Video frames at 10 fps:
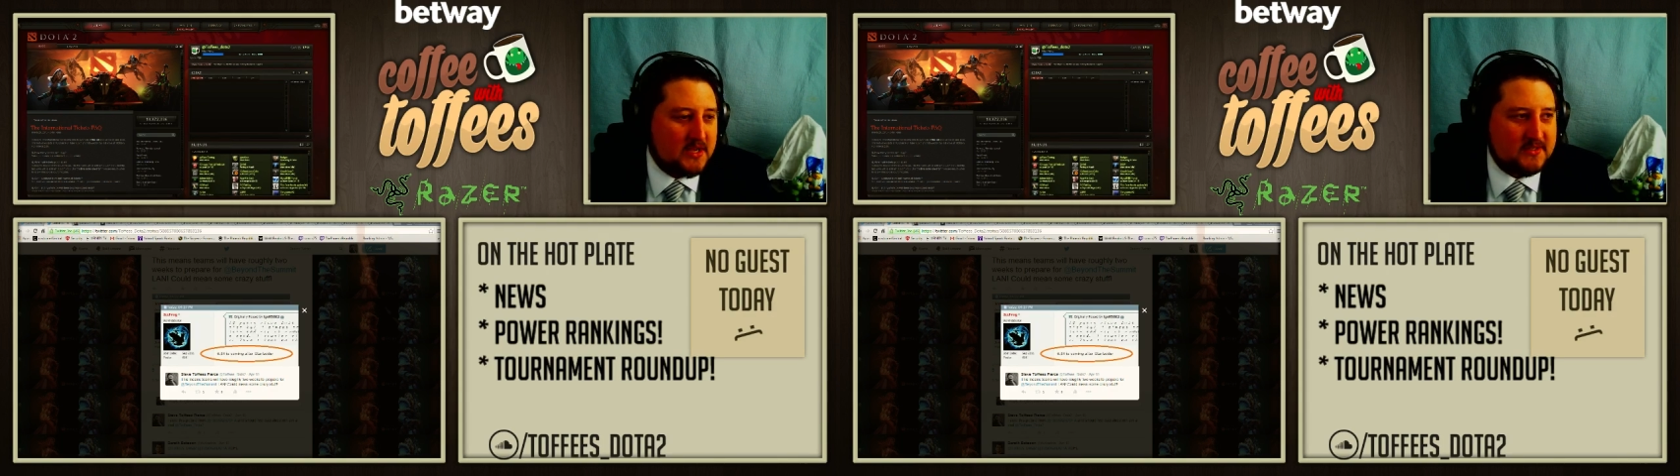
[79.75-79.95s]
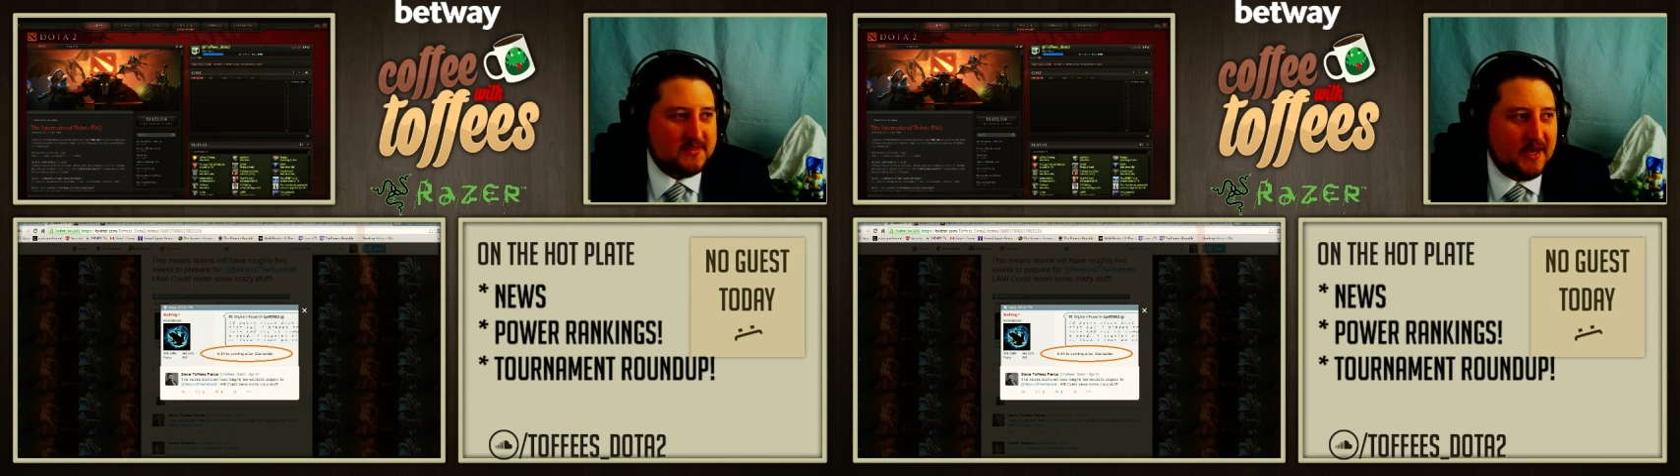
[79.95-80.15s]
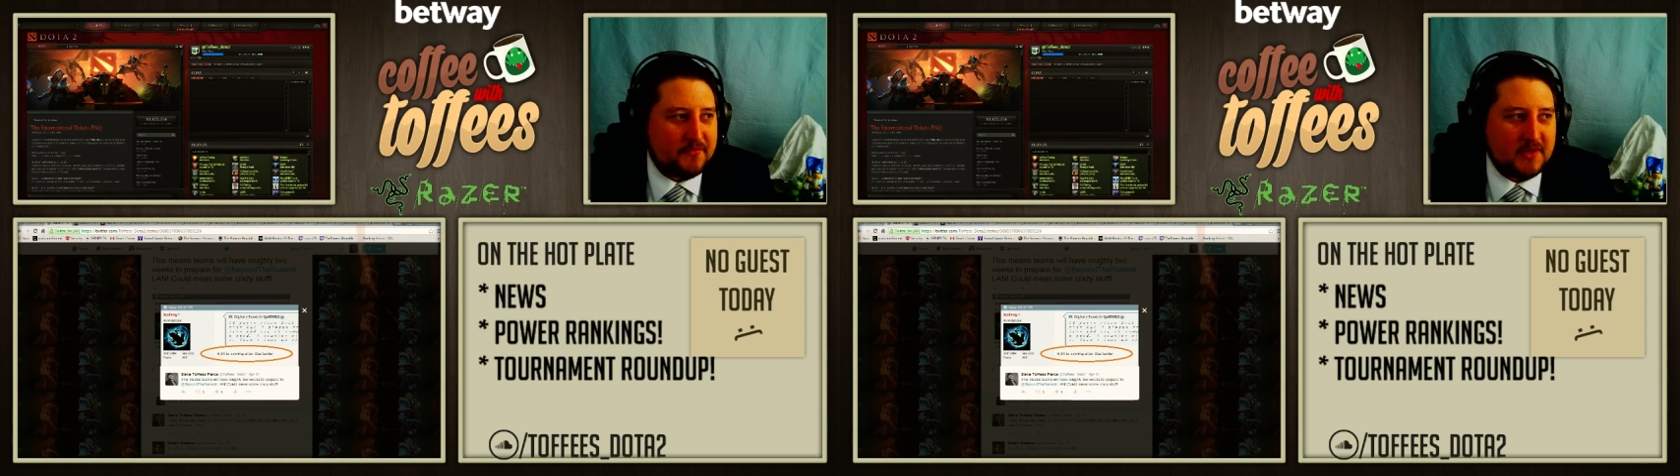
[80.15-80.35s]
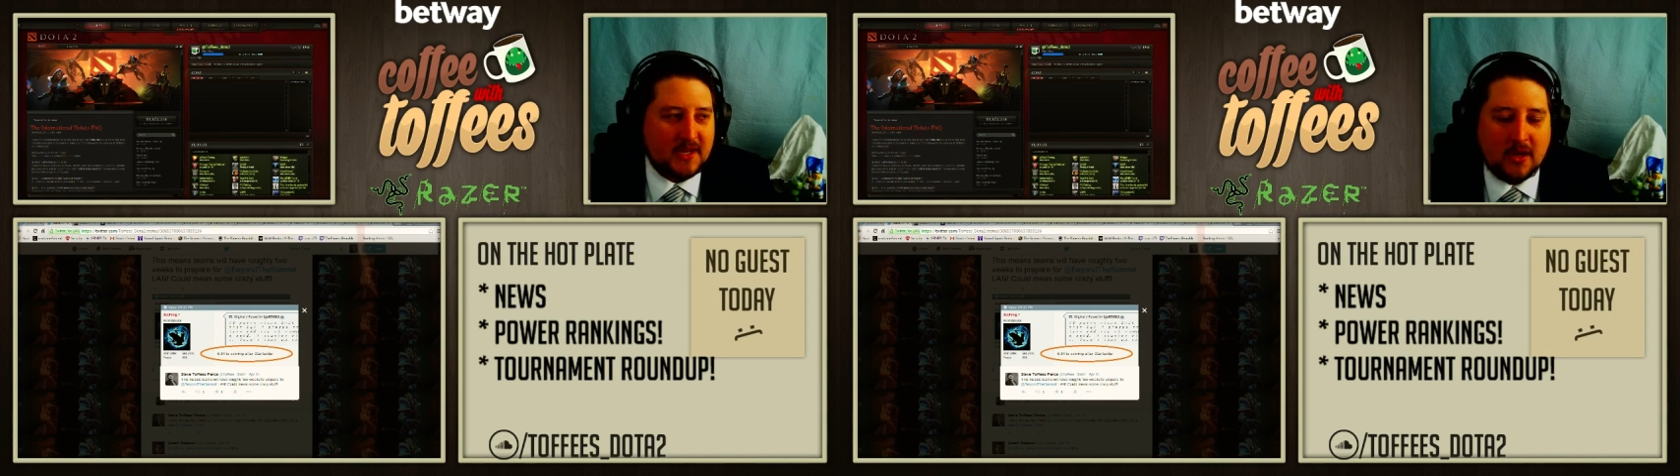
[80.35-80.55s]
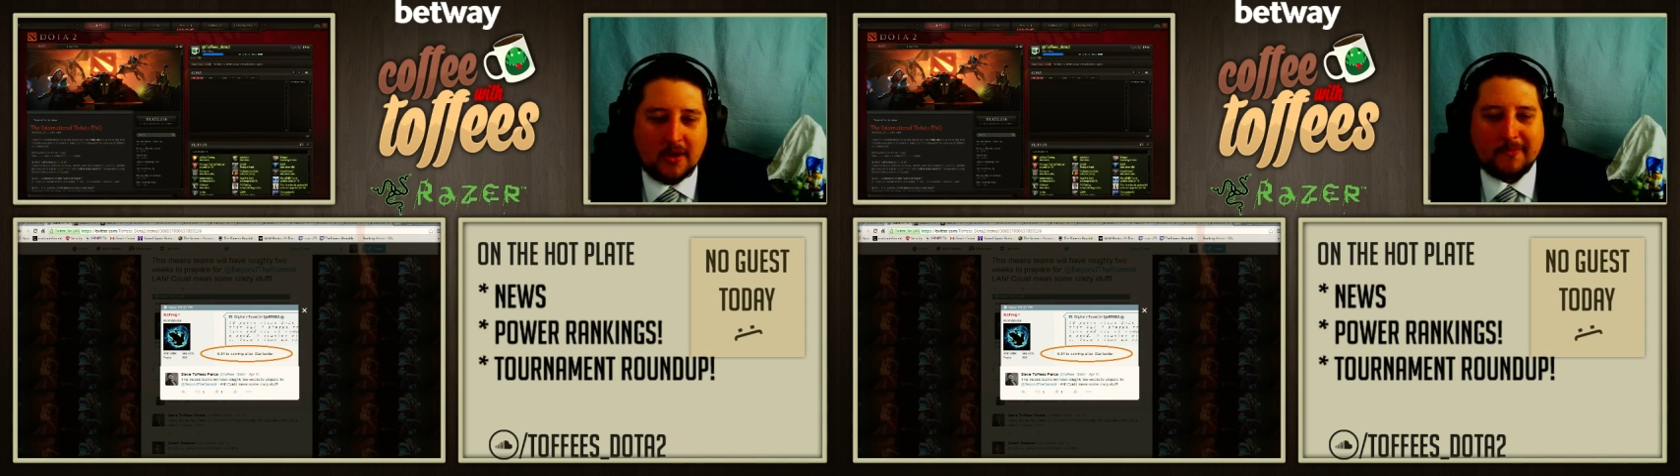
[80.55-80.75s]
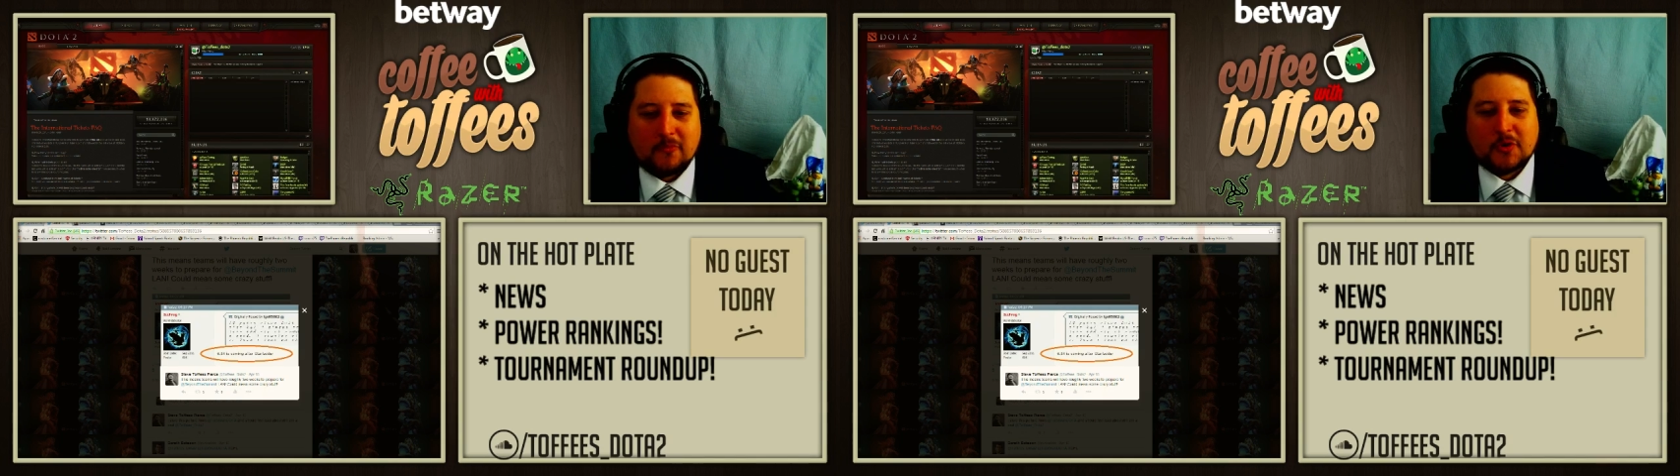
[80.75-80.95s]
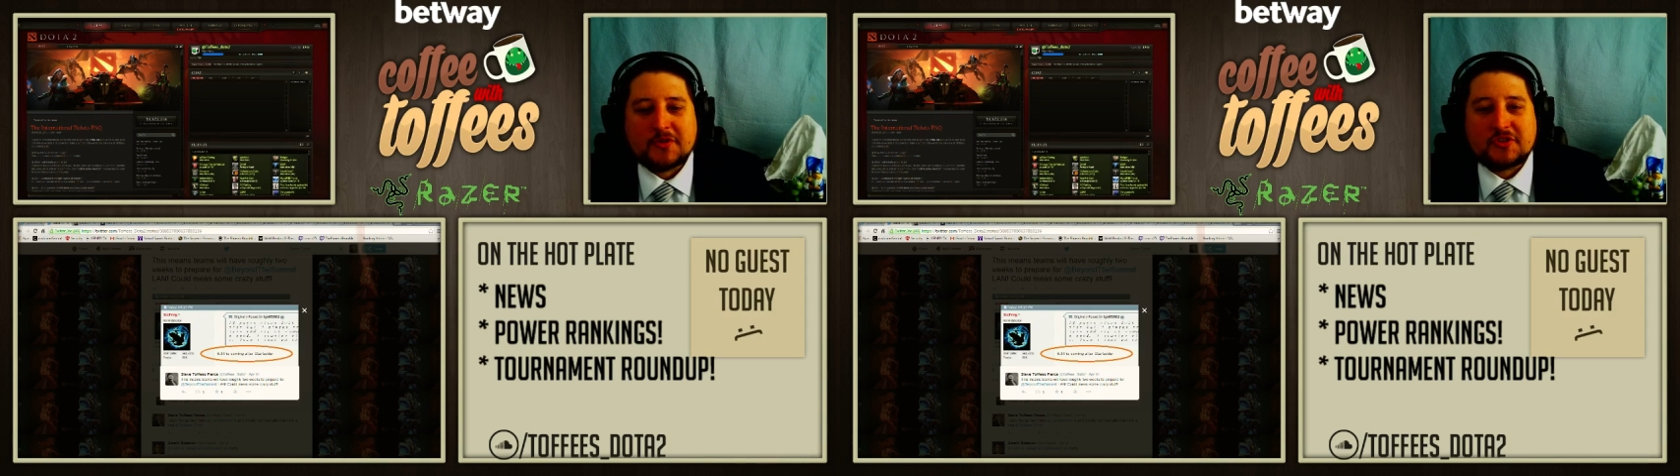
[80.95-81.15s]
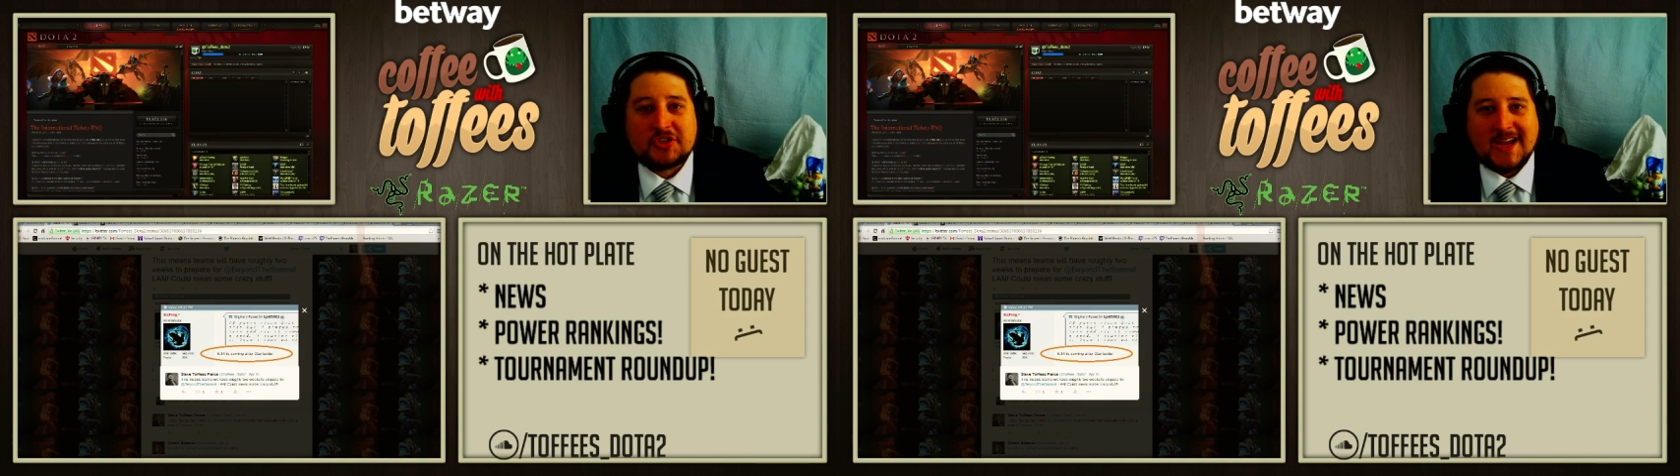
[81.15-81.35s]
So definitely
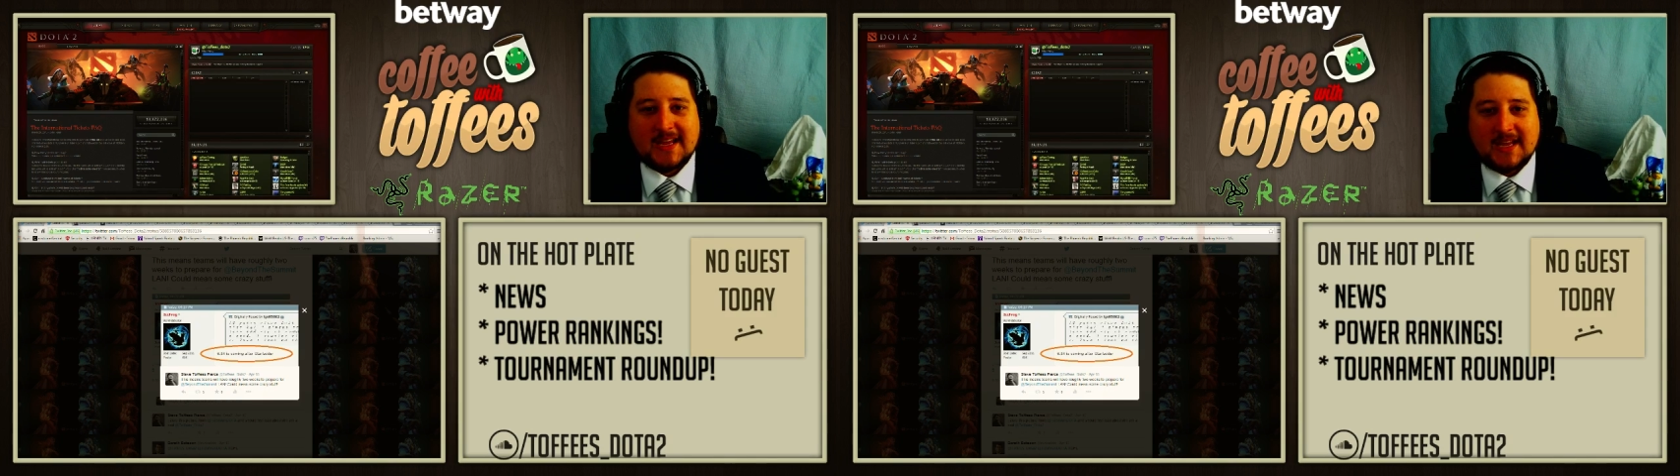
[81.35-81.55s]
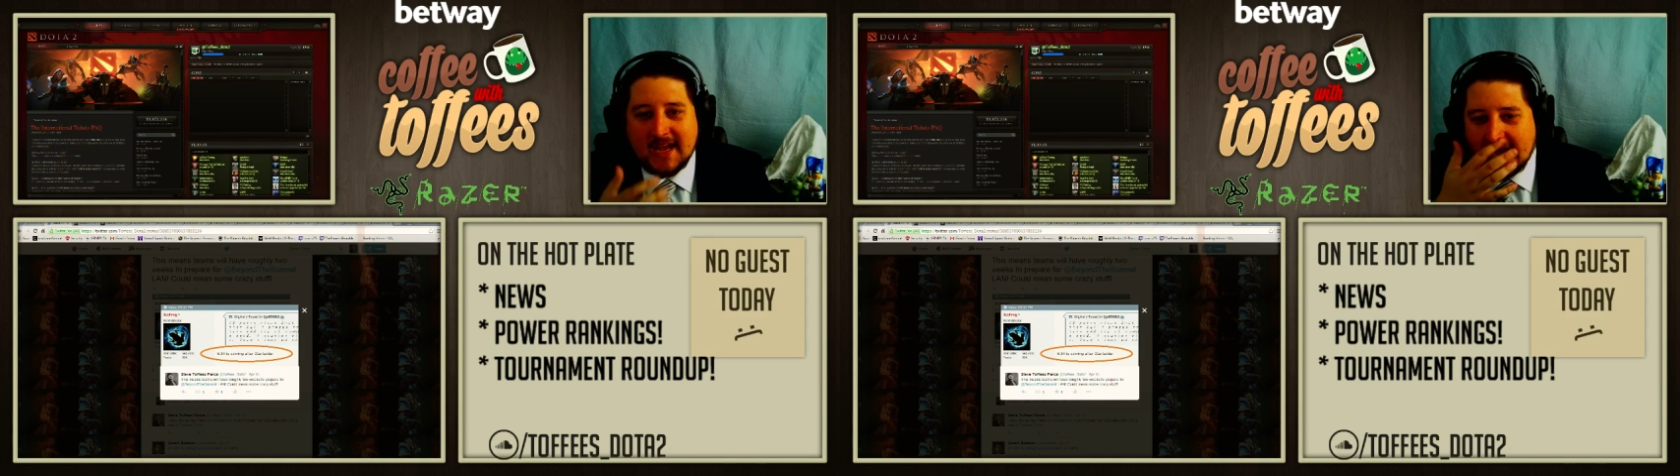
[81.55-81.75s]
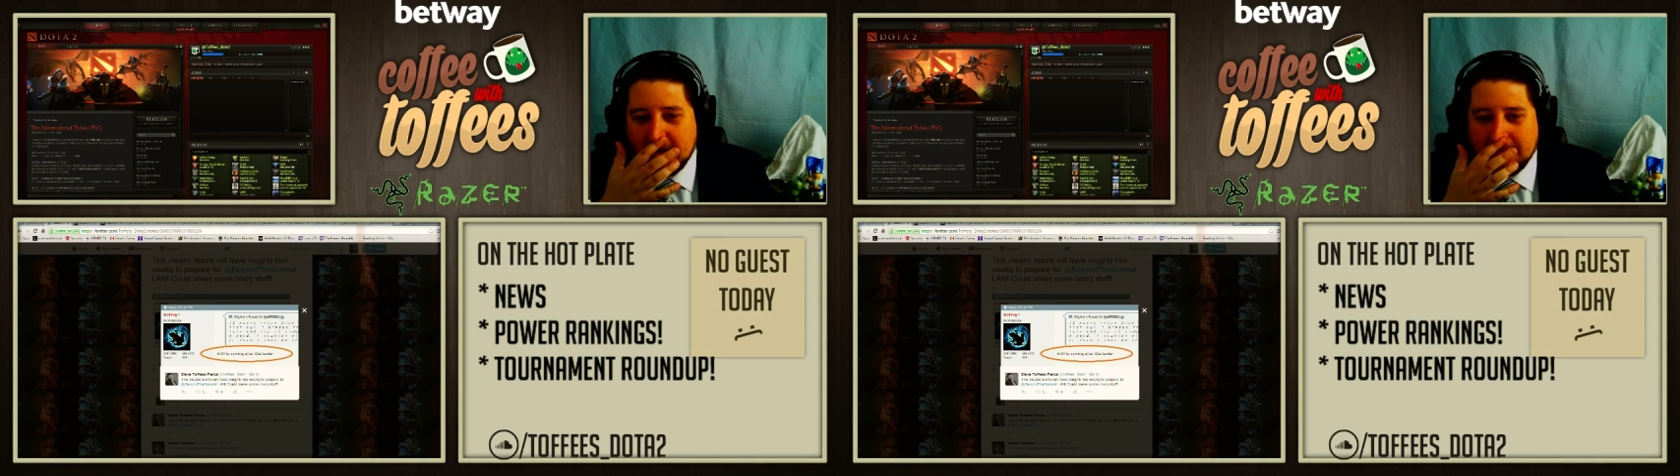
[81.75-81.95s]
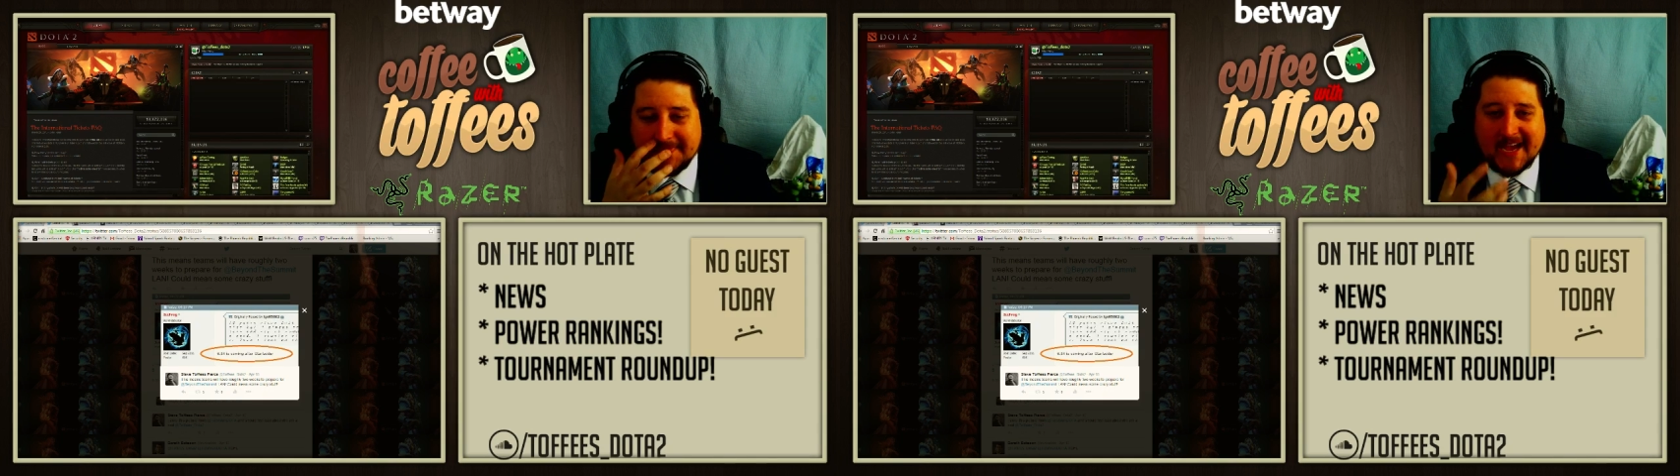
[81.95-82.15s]
worth checking out.